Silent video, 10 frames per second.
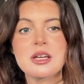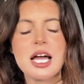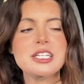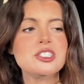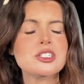
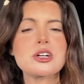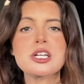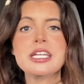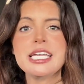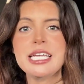I
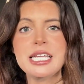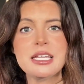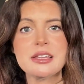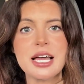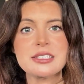started
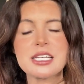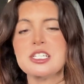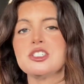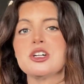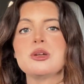eating less. I
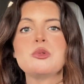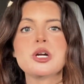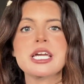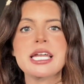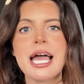started
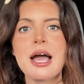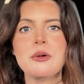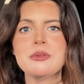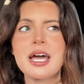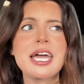working out.
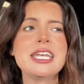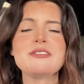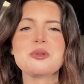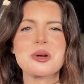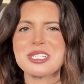I'd
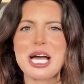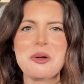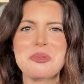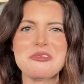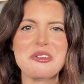never worked out
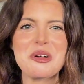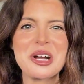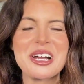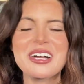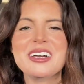
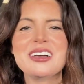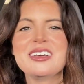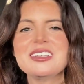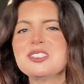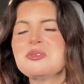before.
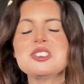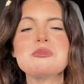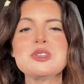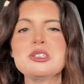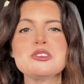This was
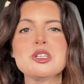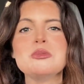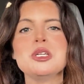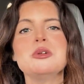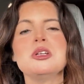something so
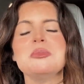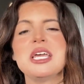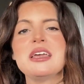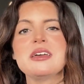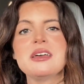new to
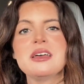me.